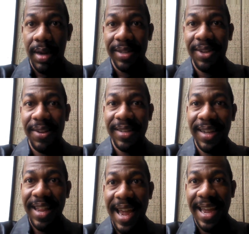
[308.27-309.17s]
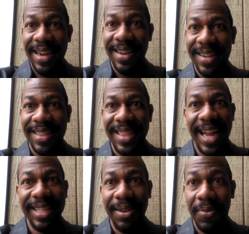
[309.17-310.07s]
So until then,
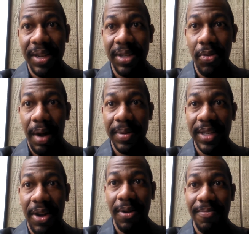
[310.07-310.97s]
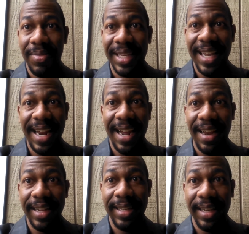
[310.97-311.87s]
that's it for this new episode. The
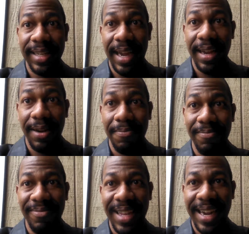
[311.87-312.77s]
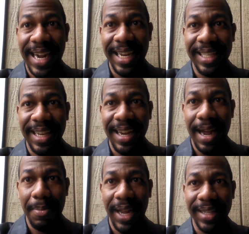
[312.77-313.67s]
all I see is out here. Later, guys, and
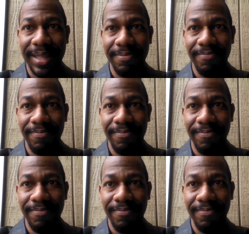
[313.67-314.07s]
God bless.